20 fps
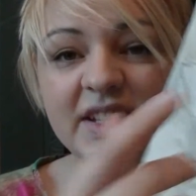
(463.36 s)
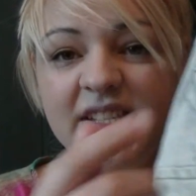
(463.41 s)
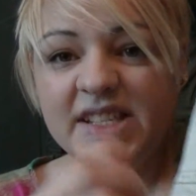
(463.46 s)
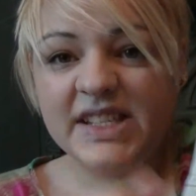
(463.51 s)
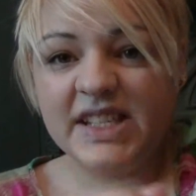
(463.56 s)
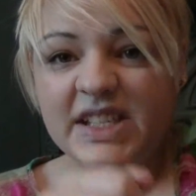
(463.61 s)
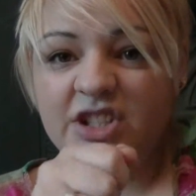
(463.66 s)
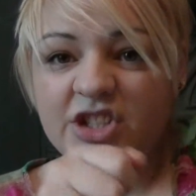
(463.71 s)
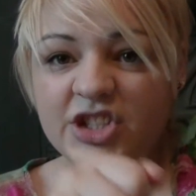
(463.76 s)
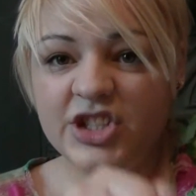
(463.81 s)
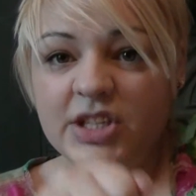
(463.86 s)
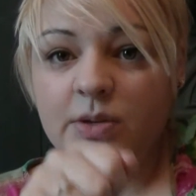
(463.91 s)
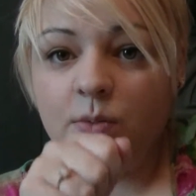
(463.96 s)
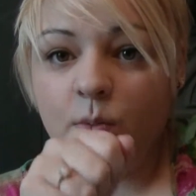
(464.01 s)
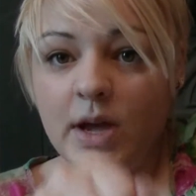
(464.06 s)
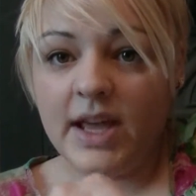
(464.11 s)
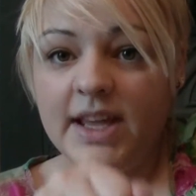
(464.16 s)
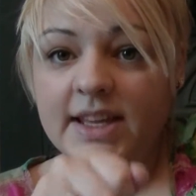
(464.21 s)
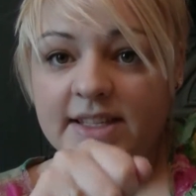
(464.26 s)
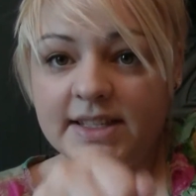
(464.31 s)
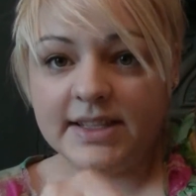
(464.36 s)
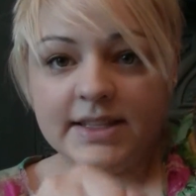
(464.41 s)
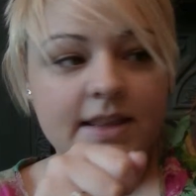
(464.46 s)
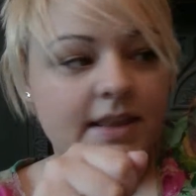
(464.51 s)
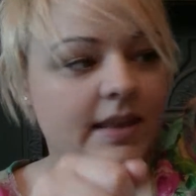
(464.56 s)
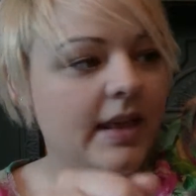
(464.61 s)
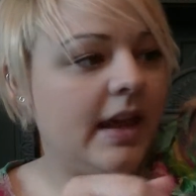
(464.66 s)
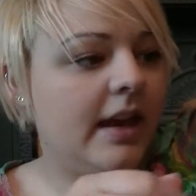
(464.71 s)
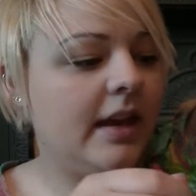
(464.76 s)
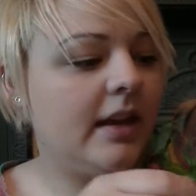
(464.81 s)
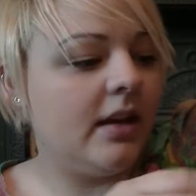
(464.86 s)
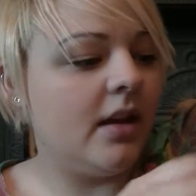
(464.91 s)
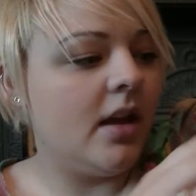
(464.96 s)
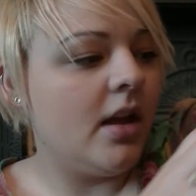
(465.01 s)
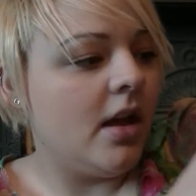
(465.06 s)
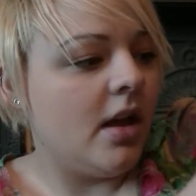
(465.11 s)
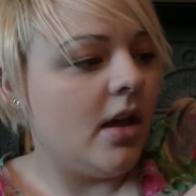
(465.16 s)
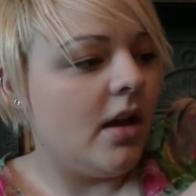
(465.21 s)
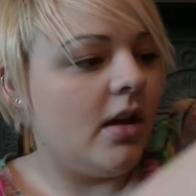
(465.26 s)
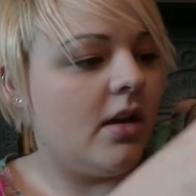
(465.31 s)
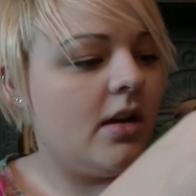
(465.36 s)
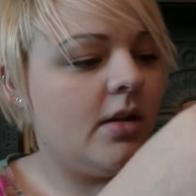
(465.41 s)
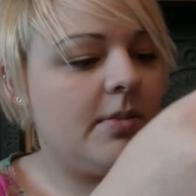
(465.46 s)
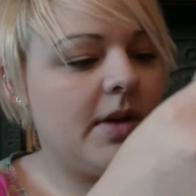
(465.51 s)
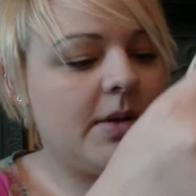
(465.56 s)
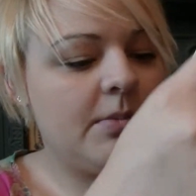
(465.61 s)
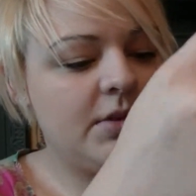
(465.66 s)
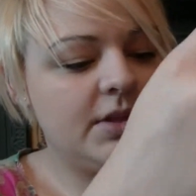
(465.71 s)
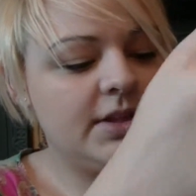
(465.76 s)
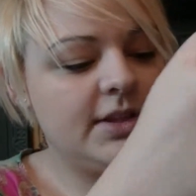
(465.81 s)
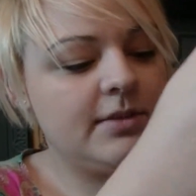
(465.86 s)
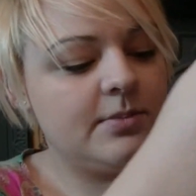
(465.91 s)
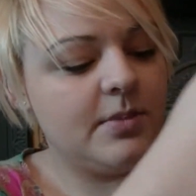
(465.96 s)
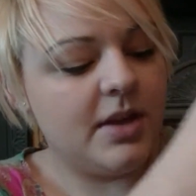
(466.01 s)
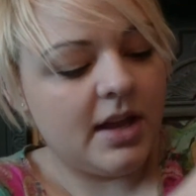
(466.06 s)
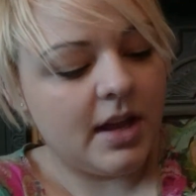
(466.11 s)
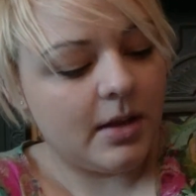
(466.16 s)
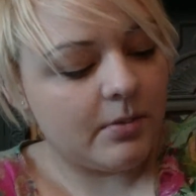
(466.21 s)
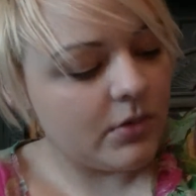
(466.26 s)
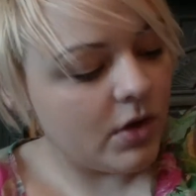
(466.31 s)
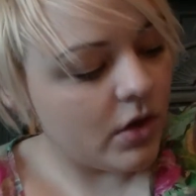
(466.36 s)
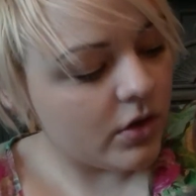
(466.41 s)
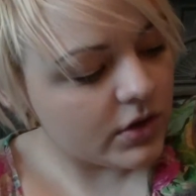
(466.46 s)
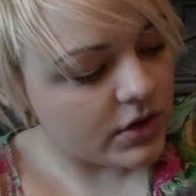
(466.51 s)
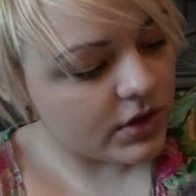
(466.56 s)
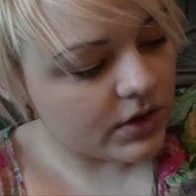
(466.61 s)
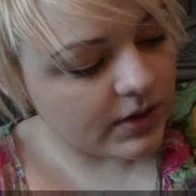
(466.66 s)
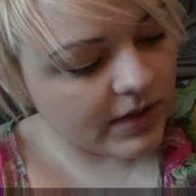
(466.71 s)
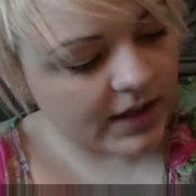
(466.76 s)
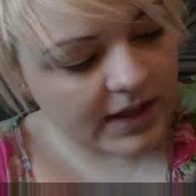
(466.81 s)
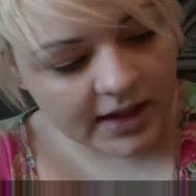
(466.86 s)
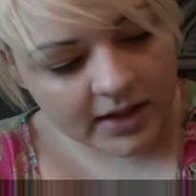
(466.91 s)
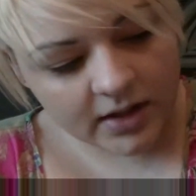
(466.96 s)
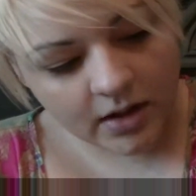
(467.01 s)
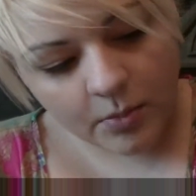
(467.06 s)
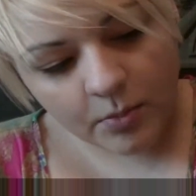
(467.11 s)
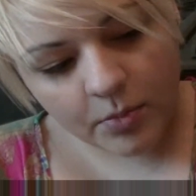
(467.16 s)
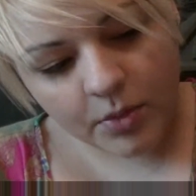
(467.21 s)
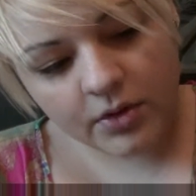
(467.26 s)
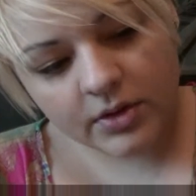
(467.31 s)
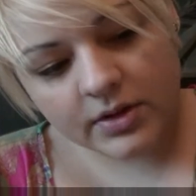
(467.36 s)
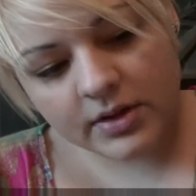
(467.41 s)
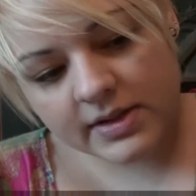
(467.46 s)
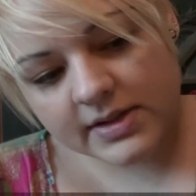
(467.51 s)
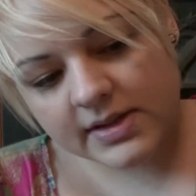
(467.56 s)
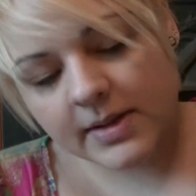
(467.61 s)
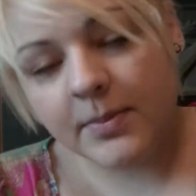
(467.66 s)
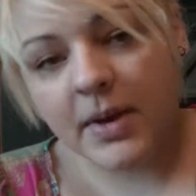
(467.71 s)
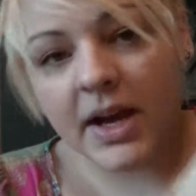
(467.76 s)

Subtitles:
cinchy waist thing. I must admit, I'm not too keen on buttons.